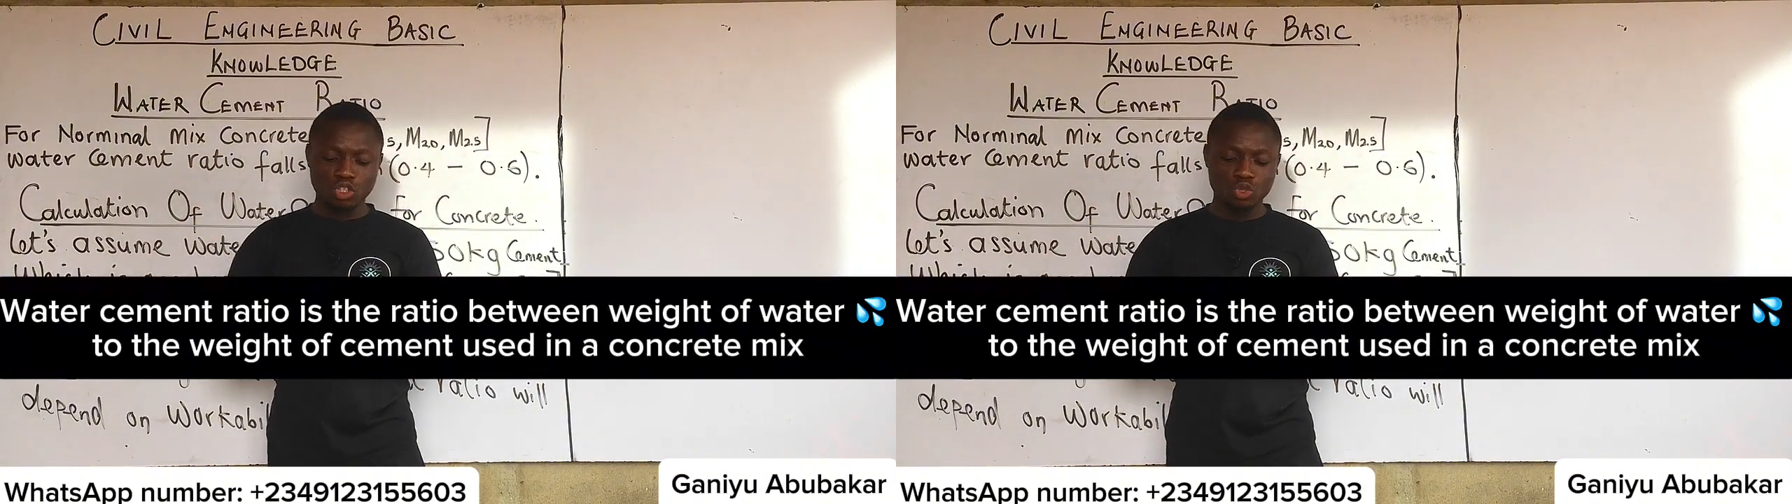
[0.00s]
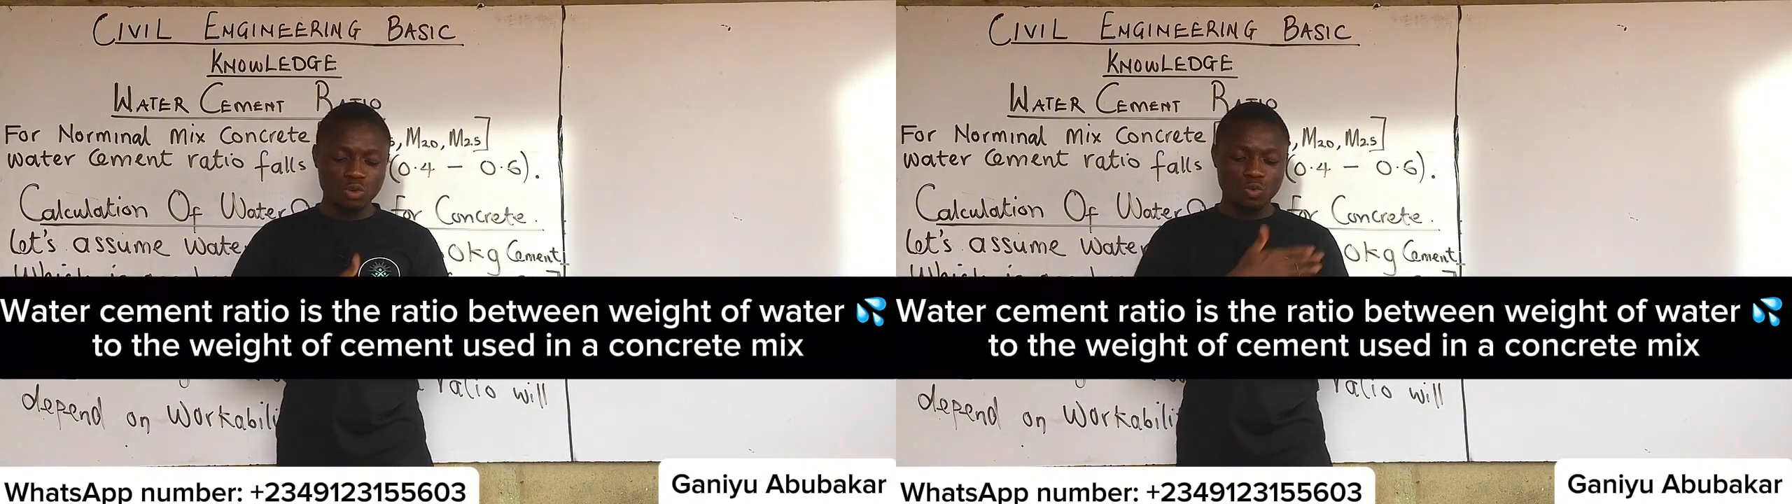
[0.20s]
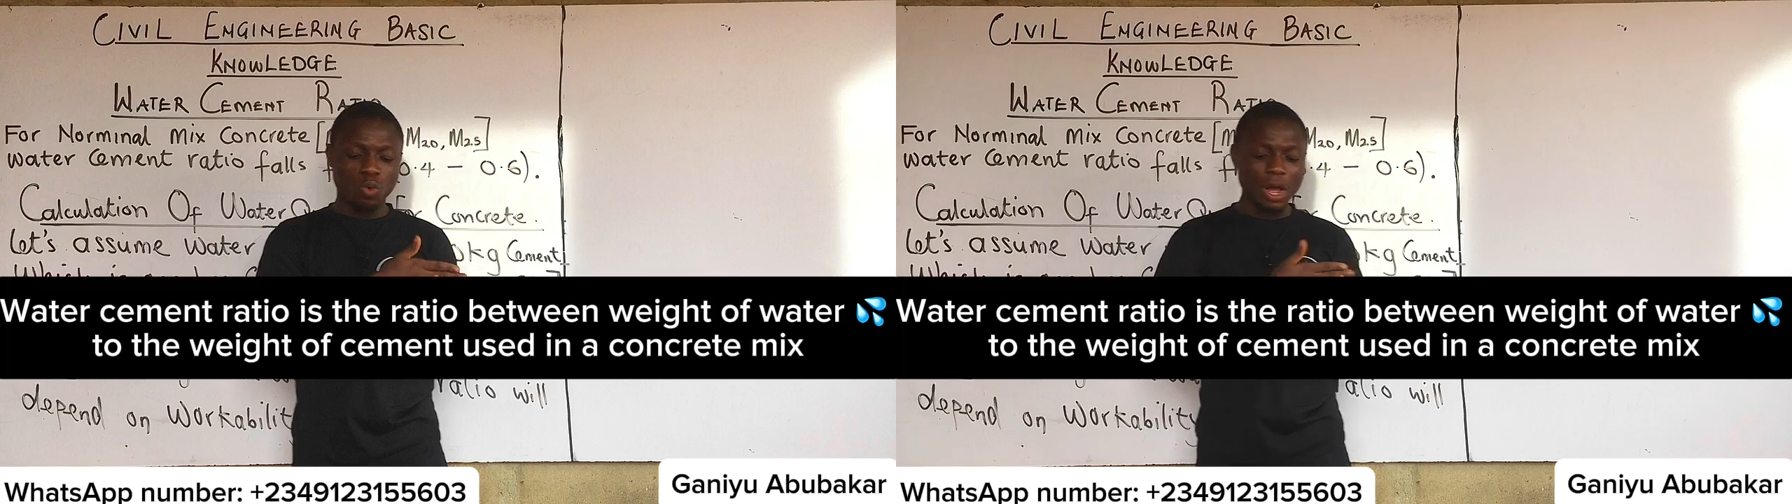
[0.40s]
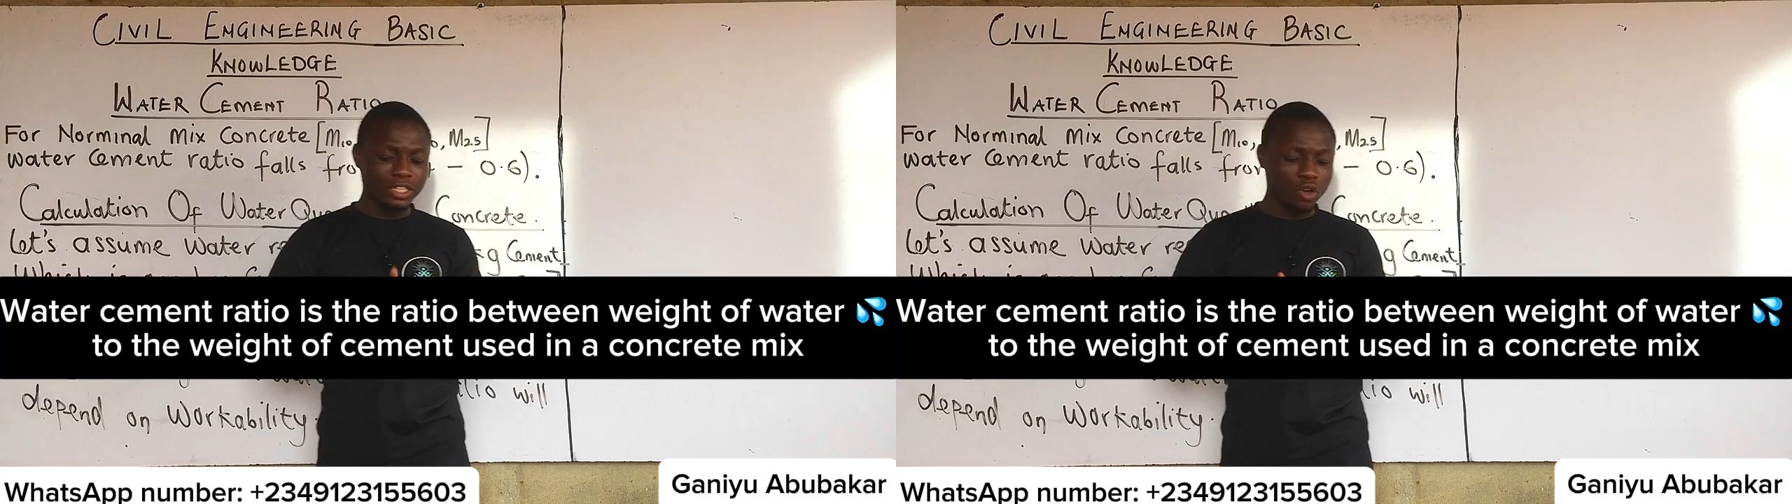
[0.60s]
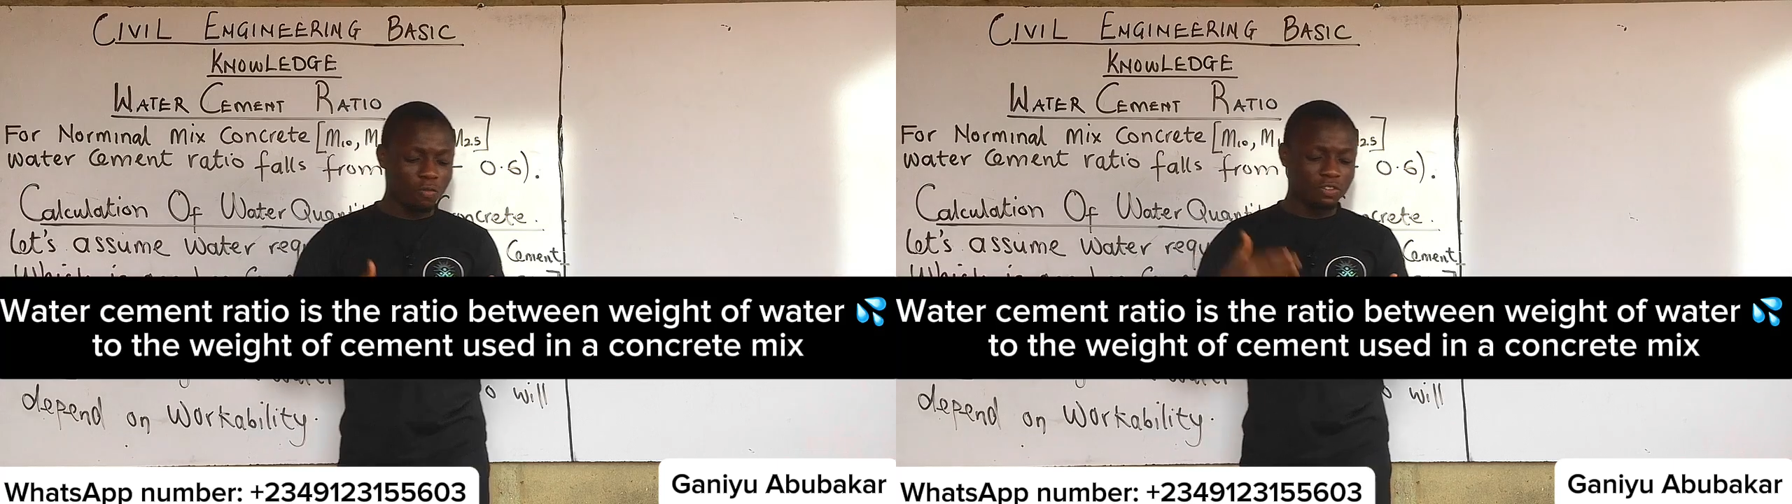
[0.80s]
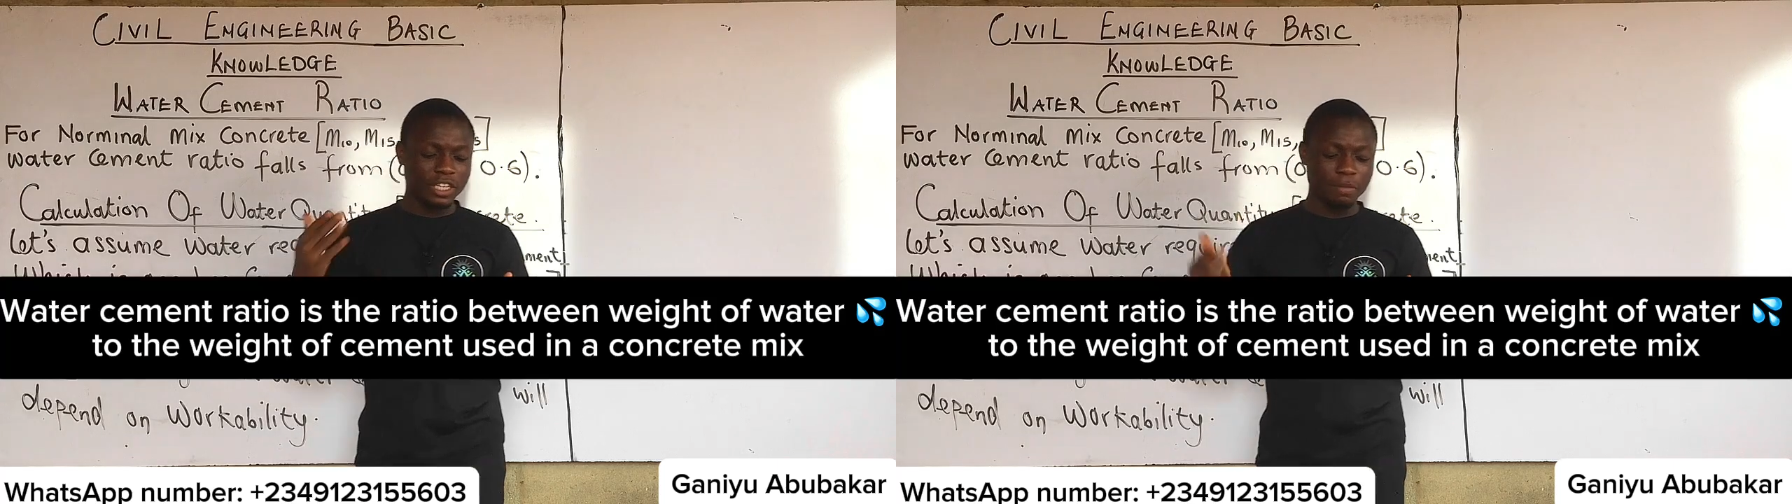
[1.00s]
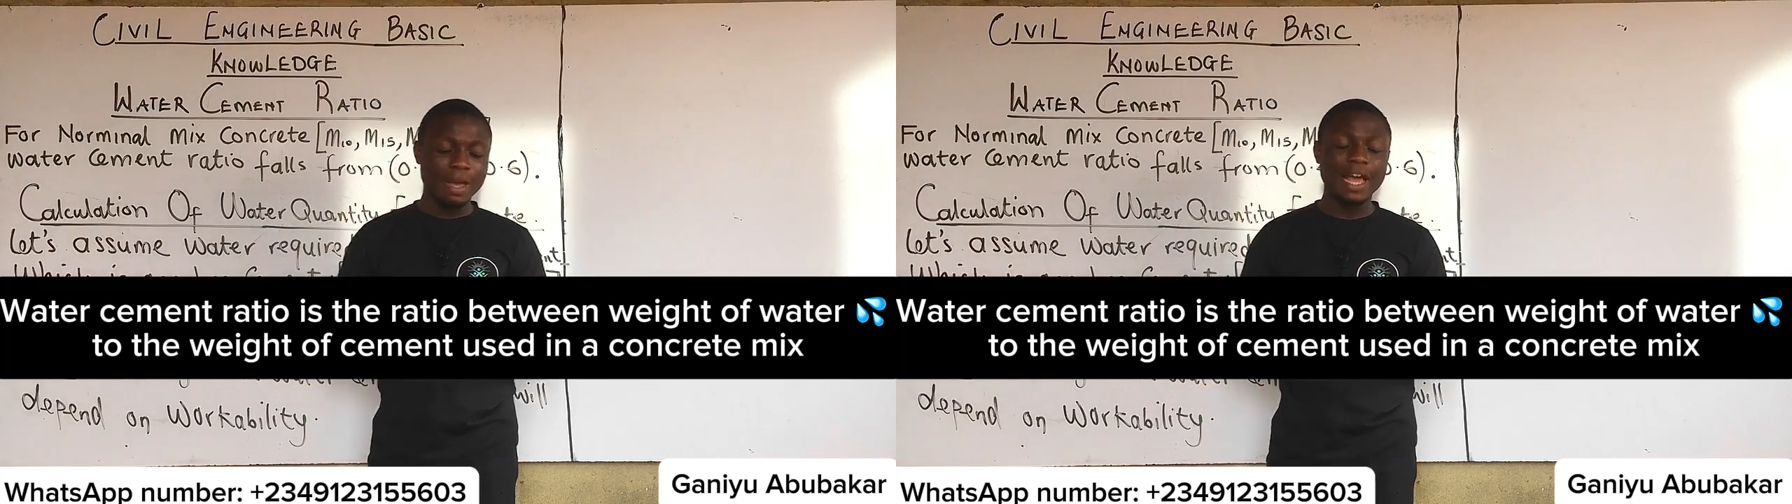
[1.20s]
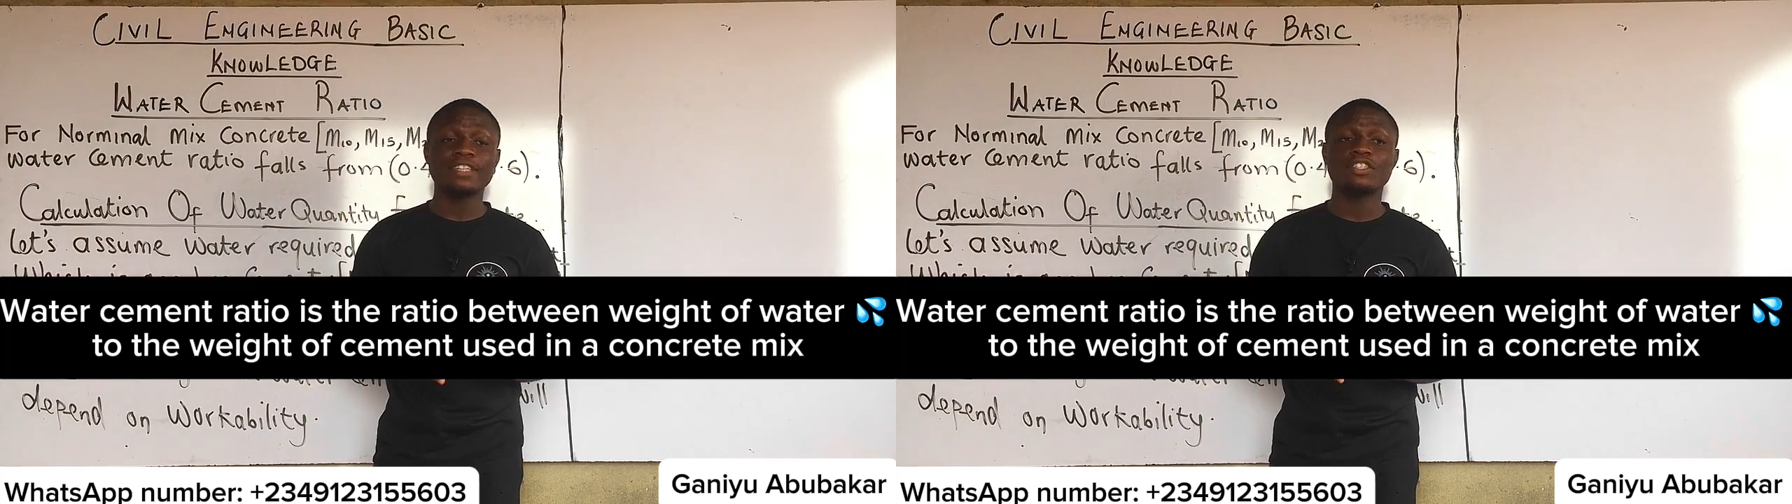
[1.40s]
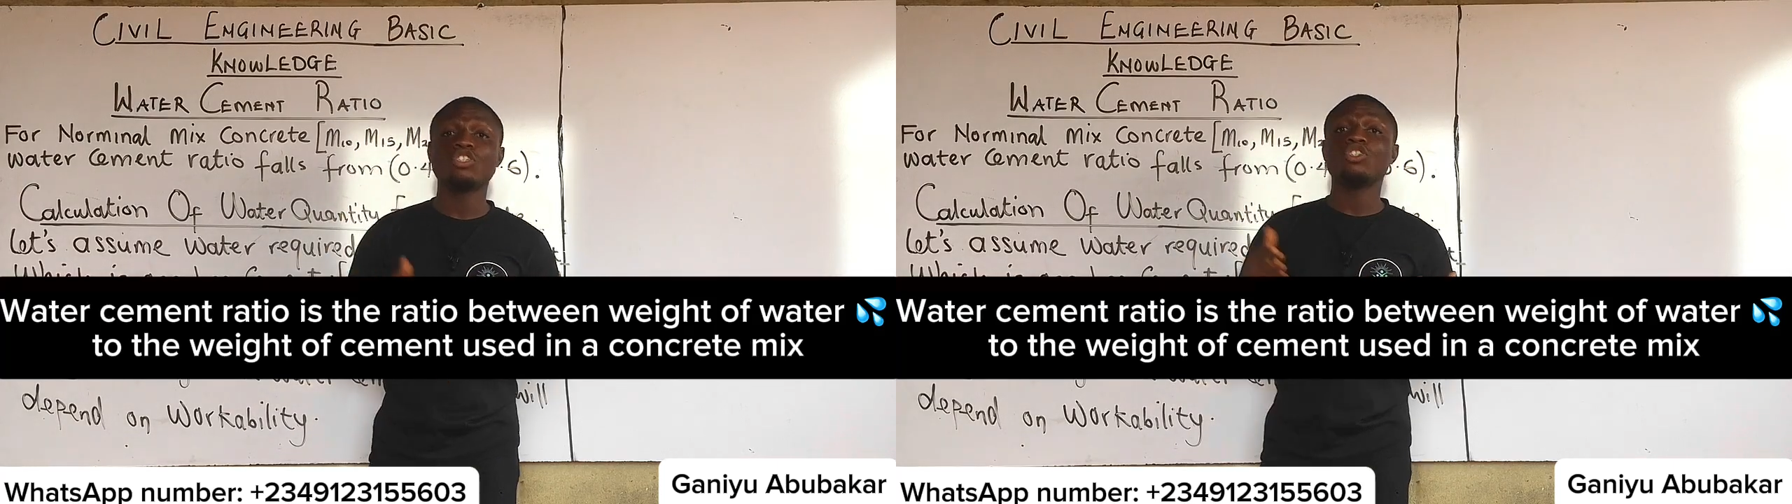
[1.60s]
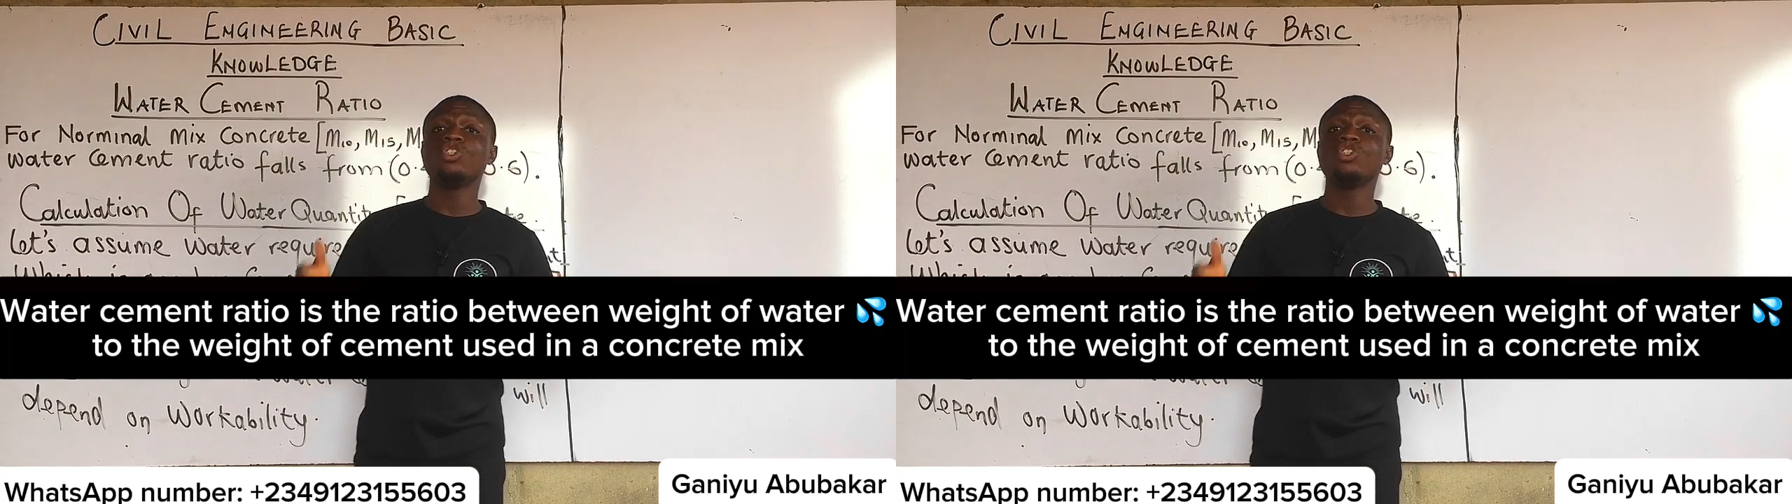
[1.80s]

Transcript: to the weight of cement